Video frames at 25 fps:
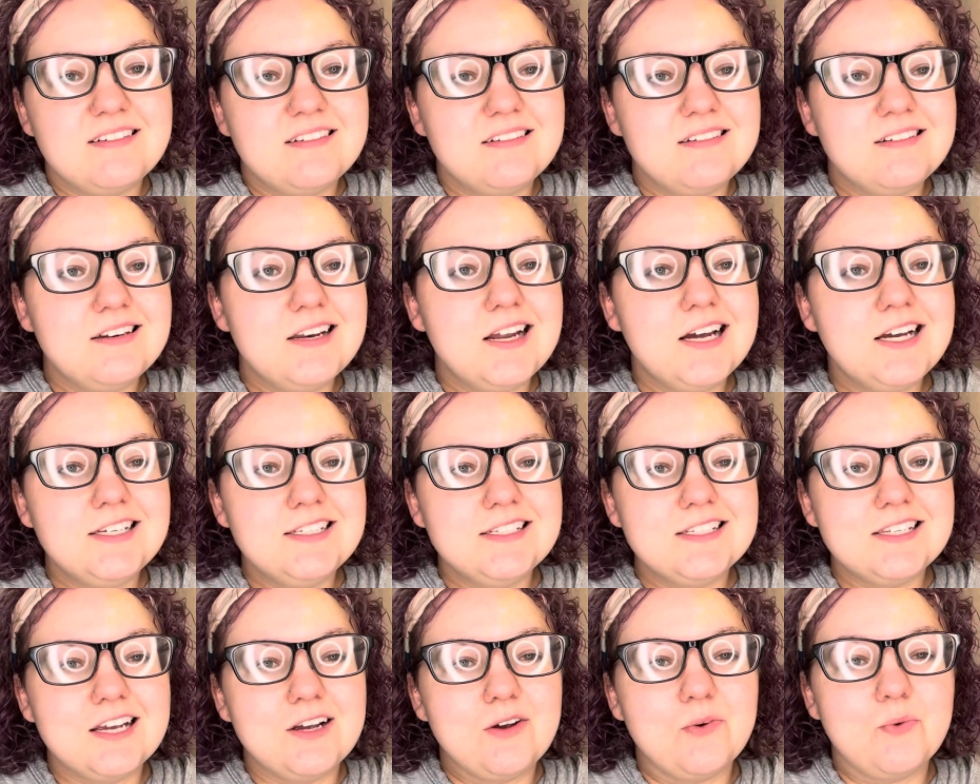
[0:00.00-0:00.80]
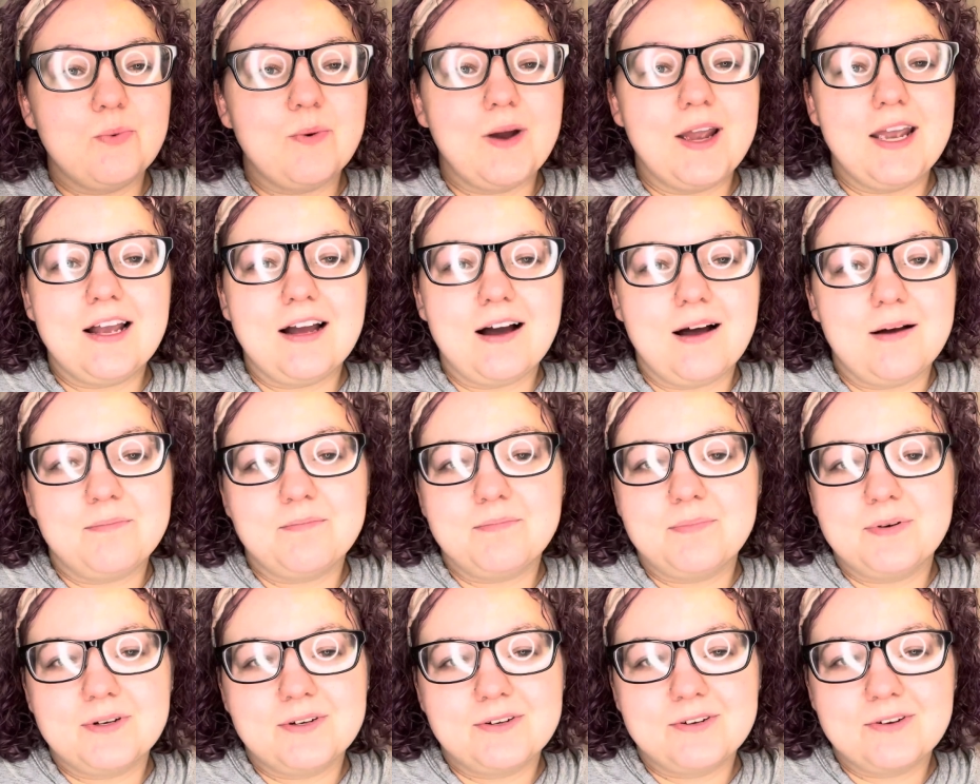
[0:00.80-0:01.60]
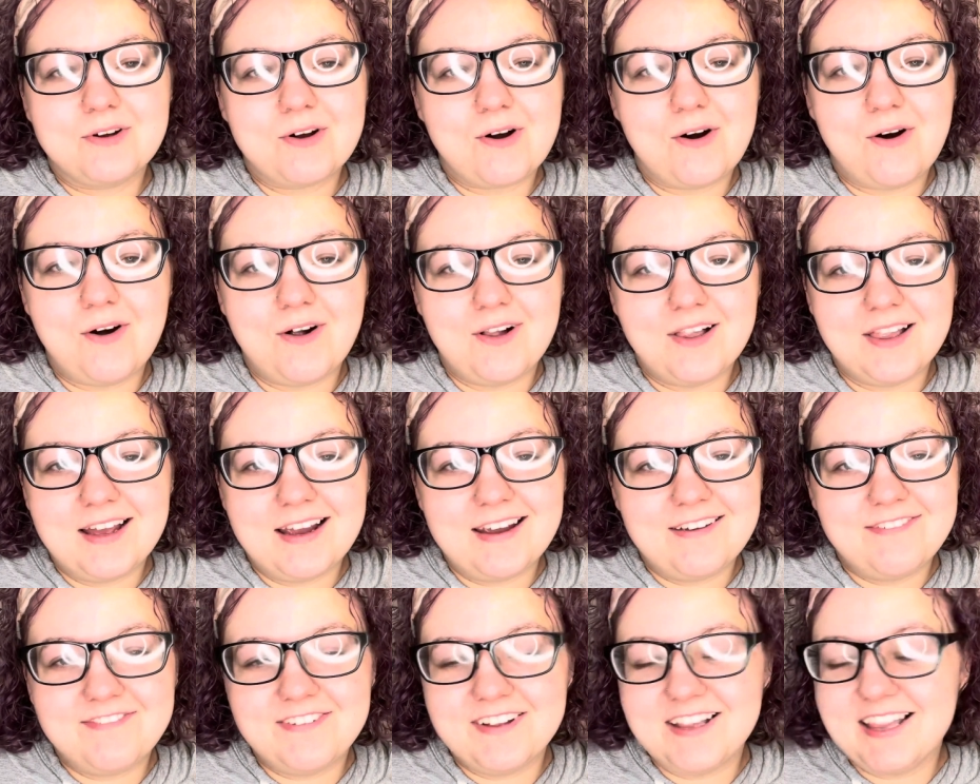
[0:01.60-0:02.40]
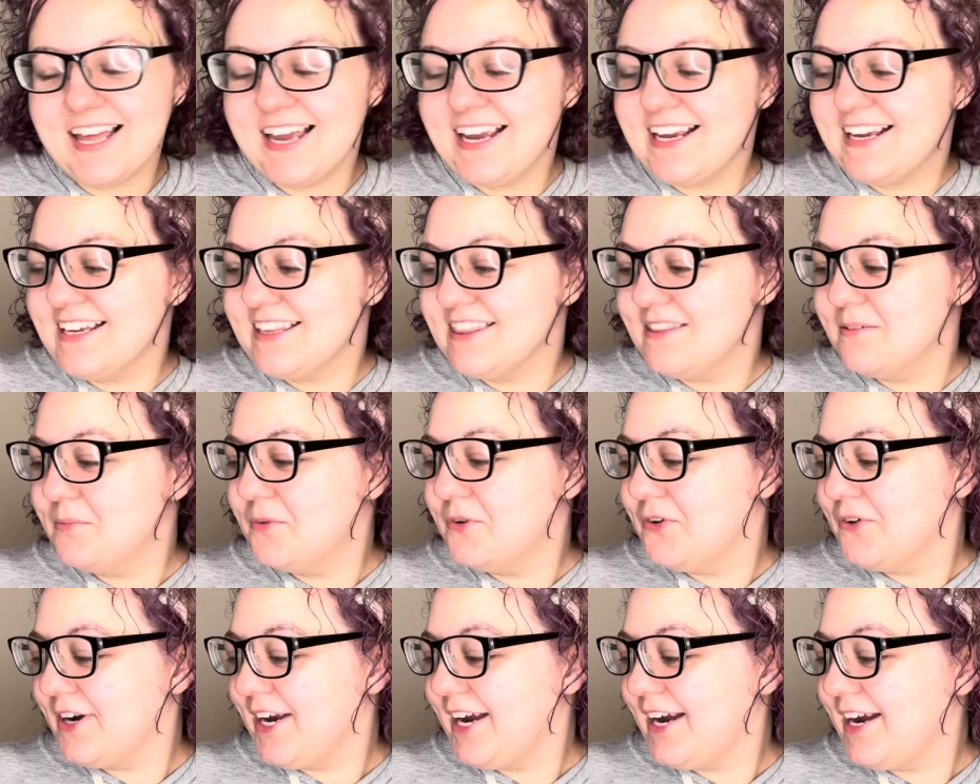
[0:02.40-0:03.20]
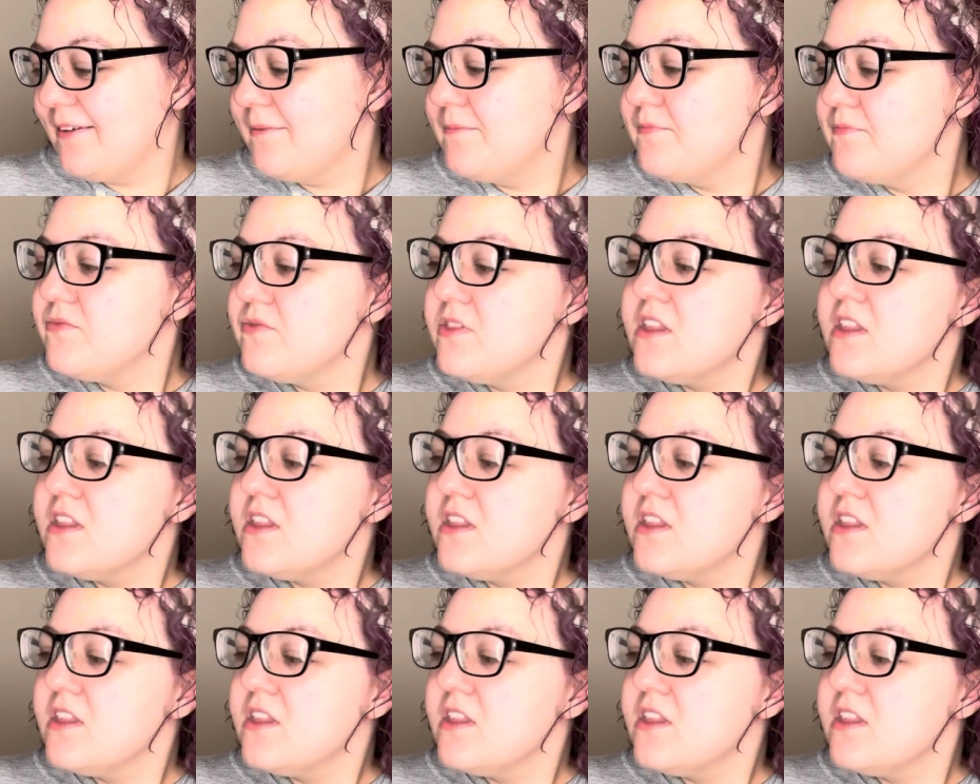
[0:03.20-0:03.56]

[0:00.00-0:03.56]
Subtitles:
nice like wake up call, I feel like, in the morning.